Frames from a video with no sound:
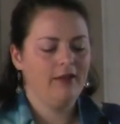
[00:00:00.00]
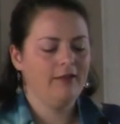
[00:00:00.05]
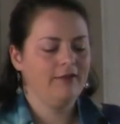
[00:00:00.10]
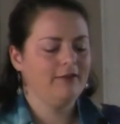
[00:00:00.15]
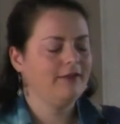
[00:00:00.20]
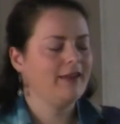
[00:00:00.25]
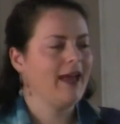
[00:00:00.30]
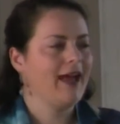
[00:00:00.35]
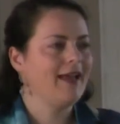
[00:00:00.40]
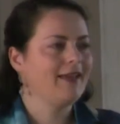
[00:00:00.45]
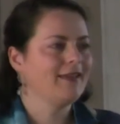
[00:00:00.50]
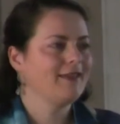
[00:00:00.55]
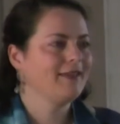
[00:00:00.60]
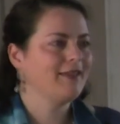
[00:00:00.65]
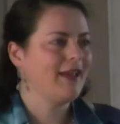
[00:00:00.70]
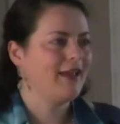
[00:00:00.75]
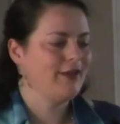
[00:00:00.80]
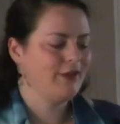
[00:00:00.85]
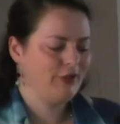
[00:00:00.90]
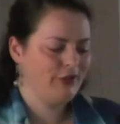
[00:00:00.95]
Last,
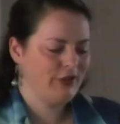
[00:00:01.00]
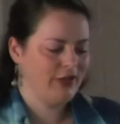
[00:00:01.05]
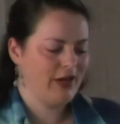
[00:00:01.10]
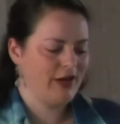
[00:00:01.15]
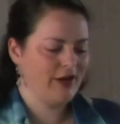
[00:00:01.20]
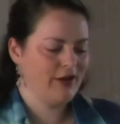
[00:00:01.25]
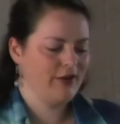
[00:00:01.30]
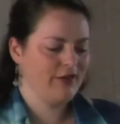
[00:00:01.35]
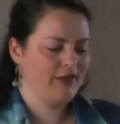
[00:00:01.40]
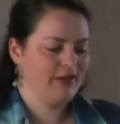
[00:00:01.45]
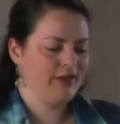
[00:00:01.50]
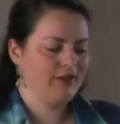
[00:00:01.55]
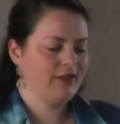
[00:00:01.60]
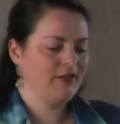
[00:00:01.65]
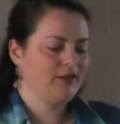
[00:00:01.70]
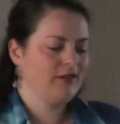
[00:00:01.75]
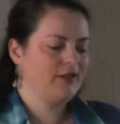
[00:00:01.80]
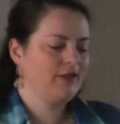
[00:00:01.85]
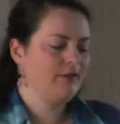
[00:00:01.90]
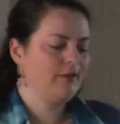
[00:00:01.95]
I share
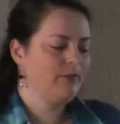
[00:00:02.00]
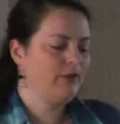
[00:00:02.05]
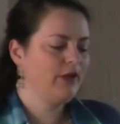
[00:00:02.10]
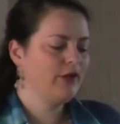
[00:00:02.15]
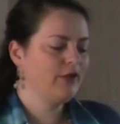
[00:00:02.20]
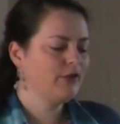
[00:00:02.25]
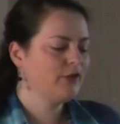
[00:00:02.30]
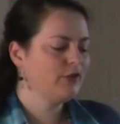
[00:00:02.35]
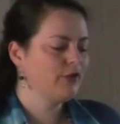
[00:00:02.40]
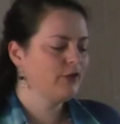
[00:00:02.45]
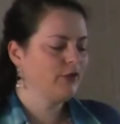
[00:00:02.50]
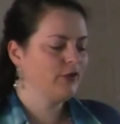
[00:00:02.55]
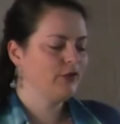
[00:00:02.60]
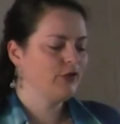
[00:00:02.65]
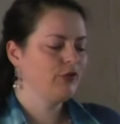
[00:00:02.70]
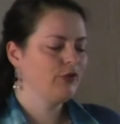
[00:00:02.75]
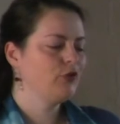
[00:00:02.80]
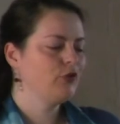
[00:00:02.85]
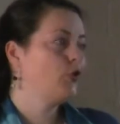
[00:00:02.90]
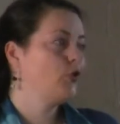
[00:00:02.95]
this personal
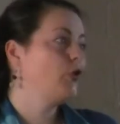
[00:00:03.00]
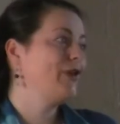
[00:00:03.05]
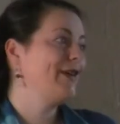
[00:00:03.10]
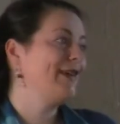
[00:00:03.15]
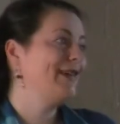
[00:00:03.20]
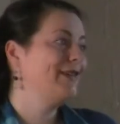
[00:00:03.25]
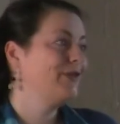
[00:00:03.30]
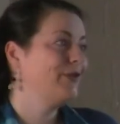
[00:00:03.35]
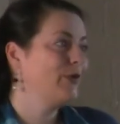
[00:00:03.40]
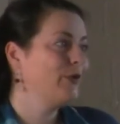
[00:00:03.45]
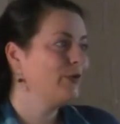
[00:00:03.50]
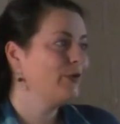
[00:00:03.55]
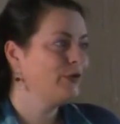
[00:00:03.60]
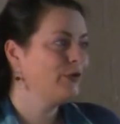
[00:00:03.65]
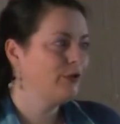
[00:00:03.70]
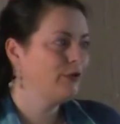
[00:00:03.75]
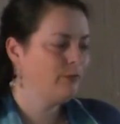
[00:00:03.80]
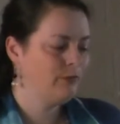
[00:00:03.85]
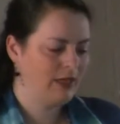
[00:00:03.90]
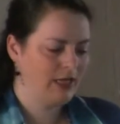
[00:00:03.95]
story told
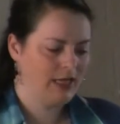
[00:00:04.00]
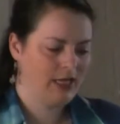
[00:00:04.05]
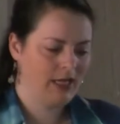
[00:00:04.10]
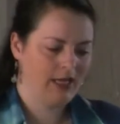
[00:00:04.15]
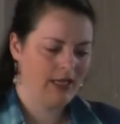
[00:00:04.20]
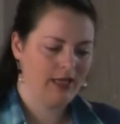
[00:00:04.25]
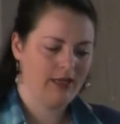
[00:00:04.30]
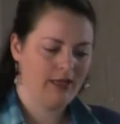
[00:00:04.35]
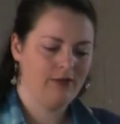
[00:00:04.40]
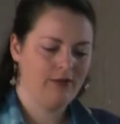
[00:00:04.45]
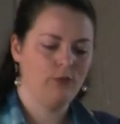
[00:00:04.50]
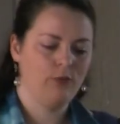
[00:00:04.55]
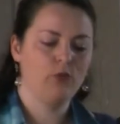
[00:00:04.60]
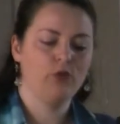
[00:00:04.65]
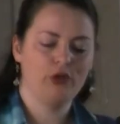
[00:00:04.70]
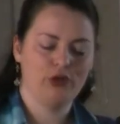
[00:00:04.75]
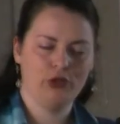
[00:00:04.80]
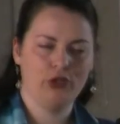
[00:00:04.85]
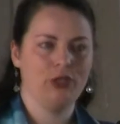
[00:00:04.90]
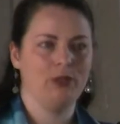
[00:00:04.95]
to me in
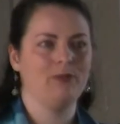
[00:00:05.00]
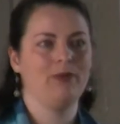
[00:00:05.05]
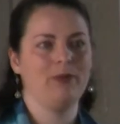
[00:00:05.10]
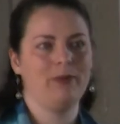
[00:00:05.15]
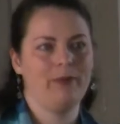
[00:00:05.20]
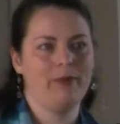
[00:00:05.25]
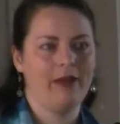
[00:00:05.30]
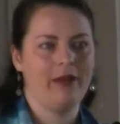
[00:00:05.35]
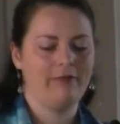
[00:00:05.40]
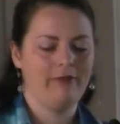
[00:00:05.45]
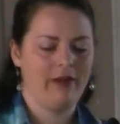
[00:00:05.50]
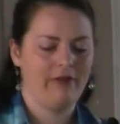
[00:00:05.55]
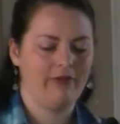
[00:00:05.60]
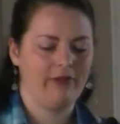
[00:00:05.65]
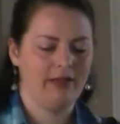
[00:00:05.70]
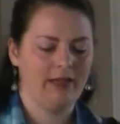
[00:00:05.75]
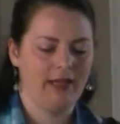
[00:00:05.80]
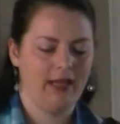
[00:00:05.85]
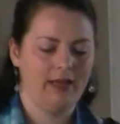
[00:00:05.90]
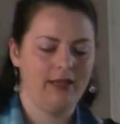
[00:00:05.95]
worship by
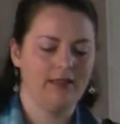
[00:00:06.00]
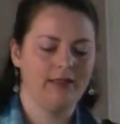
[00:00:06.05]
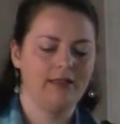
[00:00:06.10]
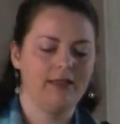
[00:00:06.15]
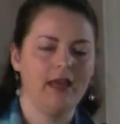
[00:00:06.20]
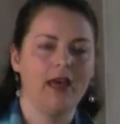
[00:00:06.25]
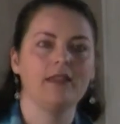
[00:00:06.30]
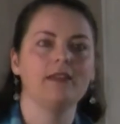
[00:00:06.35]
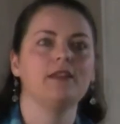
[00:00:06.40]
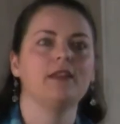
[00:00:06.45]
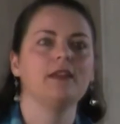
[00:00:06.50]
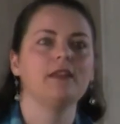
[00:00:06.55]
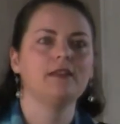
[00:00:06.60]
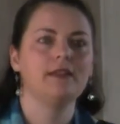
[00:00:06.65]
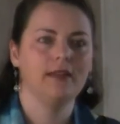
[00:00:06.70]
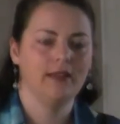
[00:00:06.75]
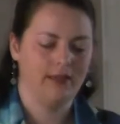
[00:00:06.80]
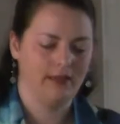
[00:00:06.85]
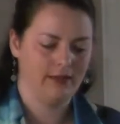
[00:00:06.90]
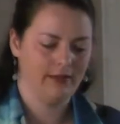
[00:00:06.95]
Reverend Anastasia
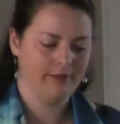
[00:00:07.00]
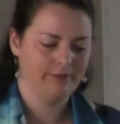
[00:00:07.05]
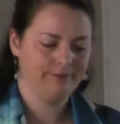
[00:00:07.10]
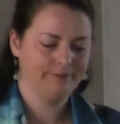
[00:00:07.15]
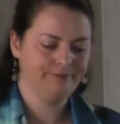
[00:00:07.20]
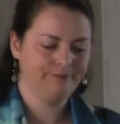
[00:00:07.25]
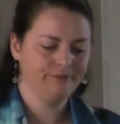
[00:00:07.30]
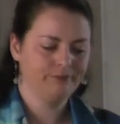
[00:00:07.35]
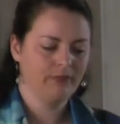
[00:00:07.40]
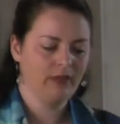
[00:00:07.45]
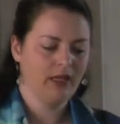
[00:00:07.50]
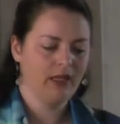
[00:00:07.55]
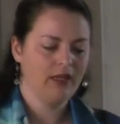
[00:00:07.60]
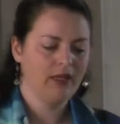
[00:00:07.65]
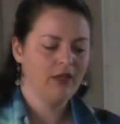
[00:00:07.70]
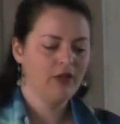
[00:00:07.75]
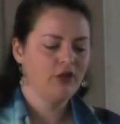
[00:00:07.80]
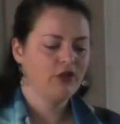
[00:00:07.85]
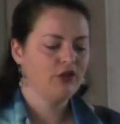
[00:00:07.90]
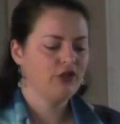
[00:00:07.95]
Zink.
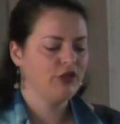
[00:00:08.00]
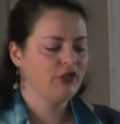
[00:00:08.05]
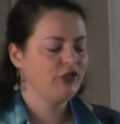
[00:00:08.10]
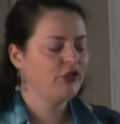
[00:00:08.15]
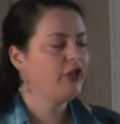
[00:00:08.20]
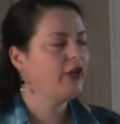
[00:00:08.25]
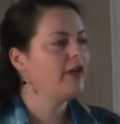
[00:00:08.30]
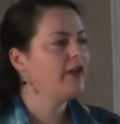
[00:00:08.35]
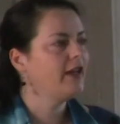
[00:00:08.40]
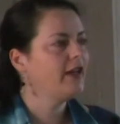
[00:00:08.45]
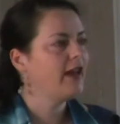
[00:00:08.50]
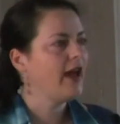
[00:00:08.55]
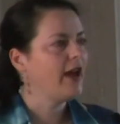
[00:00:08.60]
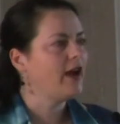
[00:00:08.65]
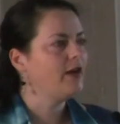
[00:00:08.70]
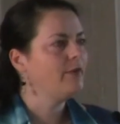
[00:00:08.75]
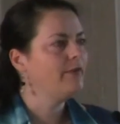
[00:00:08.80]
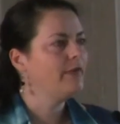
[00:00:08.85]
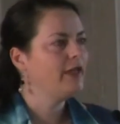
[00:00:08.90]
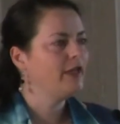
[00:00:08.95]
She shared it at
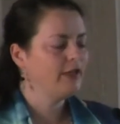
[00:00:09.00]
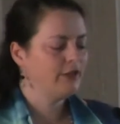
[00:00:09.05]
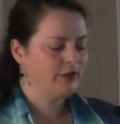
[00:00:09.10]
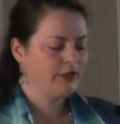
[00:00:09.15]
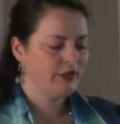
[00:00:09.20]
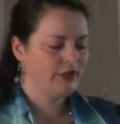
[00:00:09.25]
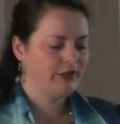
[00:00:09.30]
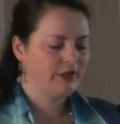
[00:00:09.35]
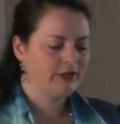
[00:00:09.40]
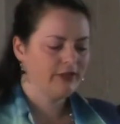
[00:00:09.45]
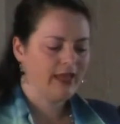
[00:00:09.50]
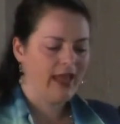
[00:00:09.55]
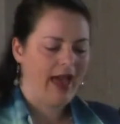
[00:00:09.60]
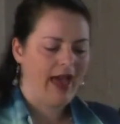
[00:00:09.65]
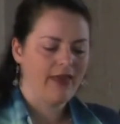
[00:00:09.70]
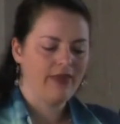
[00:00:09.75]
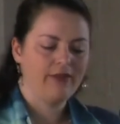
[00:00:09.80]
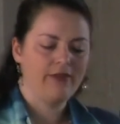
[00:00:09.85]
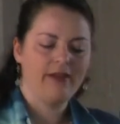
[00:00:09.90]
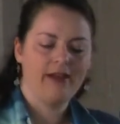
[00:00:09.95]
our ministers'
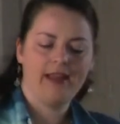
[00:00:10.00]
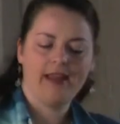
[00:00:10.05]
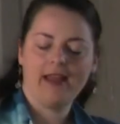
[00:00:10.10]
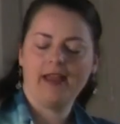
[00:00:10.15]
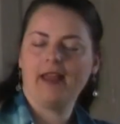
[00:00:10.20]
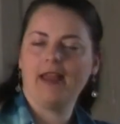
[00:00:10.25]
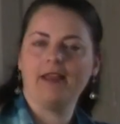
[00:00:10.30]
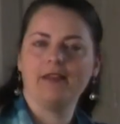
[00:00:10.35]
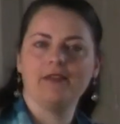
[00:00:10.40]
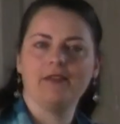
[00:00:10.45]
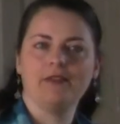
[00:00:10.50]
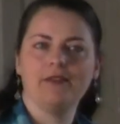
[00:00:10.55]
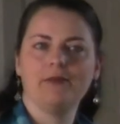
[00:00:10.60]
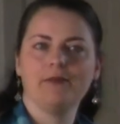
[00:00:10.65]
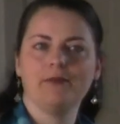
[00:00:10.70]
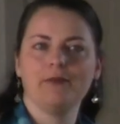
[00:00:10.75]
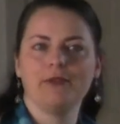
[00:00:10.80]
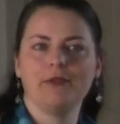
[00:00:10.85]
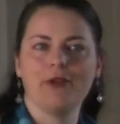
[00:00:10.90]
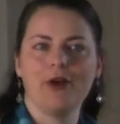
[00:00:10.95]
gathering and
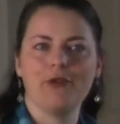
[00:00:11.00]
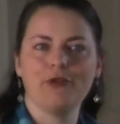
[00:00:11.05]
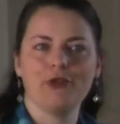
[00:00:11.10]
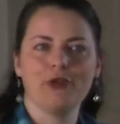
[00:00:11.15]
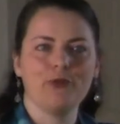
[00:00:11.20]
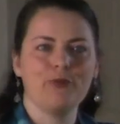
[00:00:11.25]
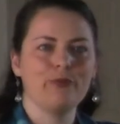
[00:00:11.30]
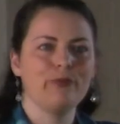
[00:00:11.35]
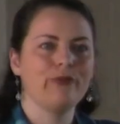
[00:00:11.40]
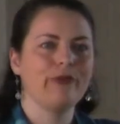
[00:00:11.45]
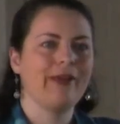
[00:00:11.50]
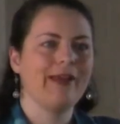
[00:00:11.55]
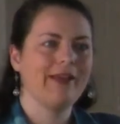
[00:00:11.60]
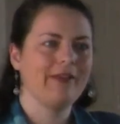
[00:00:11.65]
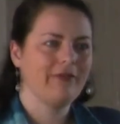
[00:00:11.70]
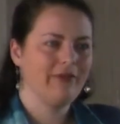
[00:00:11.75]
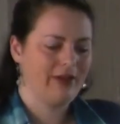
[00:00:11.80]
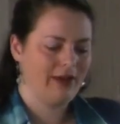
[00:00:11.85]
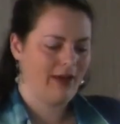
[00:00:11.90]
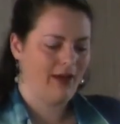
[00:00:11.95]
was also
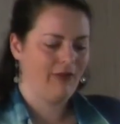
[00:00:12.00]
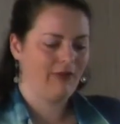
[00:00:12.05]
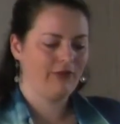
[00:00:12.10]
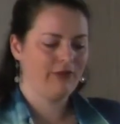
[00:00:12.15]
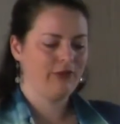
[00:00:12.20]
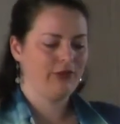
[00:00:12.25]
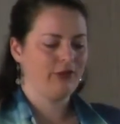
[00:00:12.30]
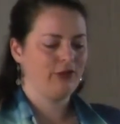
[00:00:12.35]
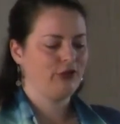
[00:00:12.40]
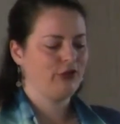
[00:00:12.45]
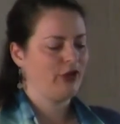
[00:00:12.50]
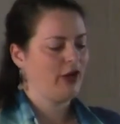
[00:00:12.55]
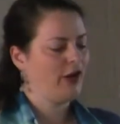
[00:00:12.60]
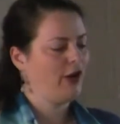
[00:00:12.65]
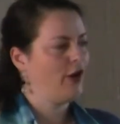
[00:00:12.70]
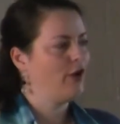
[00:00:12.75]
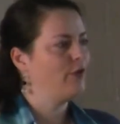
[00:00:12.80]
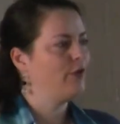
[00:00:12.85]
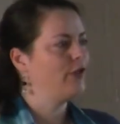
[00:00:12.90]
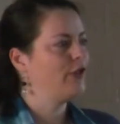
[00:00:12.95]
brave enough to
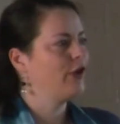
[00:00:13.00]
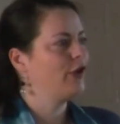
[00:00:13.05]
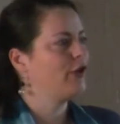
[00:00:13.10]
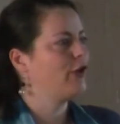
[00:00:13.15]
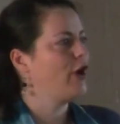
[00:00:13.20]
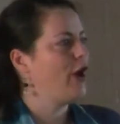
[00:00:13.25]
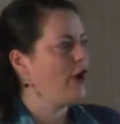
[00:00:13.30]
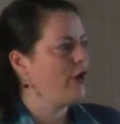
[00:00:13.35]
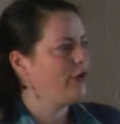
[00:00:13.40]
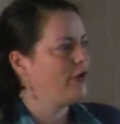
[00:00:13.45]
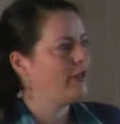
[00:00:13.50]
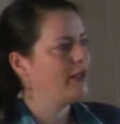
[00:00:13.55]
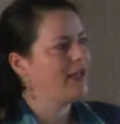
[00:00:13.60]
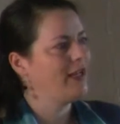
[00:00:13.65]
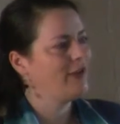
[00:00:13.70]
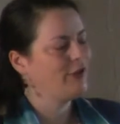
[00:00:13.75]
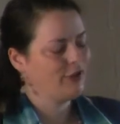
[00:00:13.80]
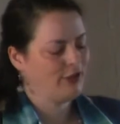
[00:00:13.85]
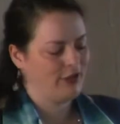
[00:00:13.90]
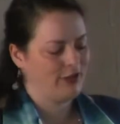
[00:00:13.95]
share it with her
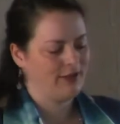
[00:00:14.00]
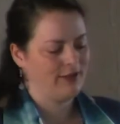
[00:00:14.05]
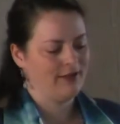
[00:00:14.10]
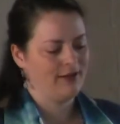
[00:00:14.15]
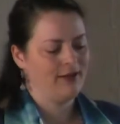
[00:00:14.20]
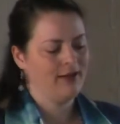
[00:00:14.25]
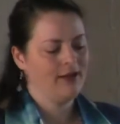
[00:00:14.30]
congregation